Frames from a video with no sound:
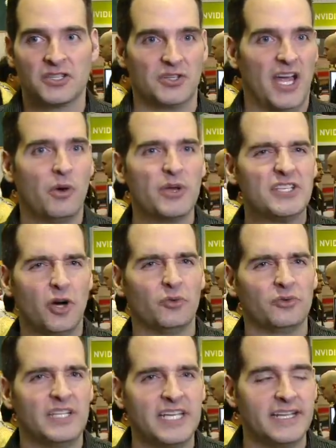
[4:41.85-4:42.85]
So now we
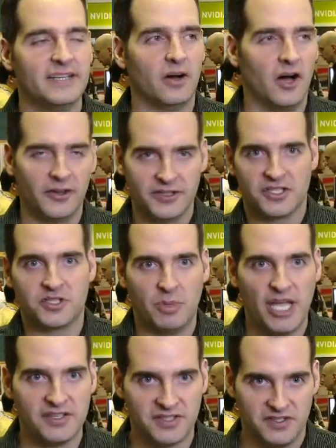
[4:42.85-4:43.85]
don't need all this
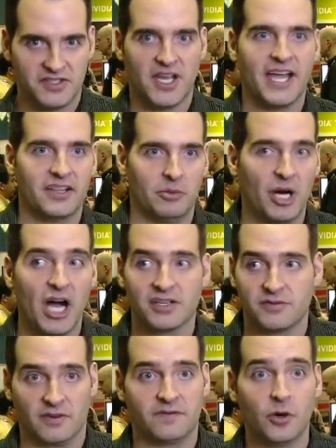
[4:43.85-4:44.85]
space inside of the
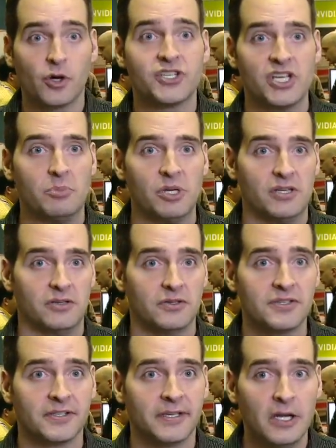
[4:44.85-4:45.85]
box for 4
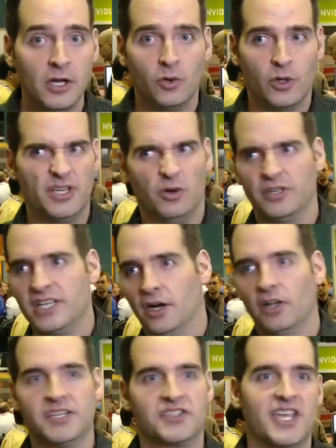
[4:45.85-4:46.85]
GPUs. We don't need
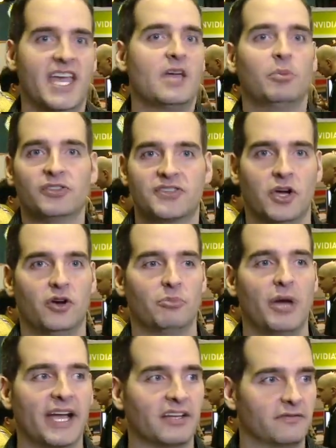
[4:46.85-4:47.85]
all these cables
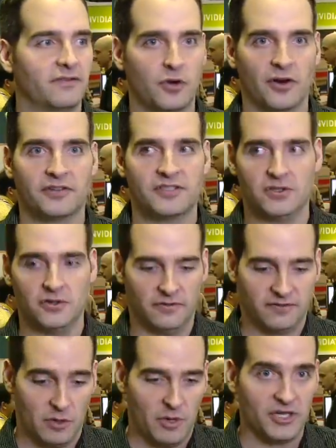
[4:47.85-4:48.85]
going back and forth
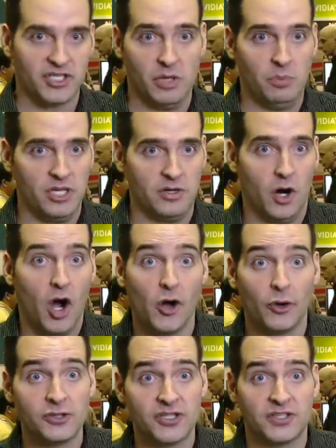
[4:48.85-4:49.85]
from our GPU
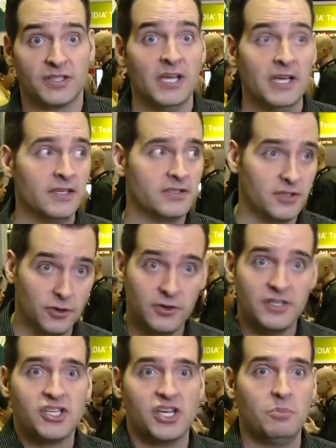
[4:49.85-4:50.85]
host
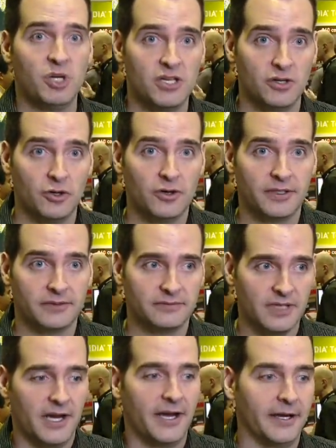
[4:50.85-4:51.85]
to the GPU
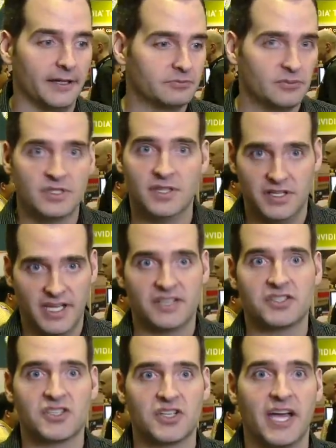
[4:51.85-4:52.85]
the
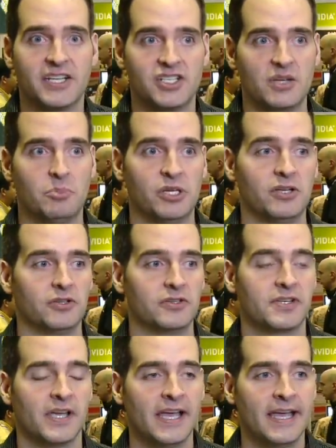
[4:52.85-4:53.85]
desk side GPUs,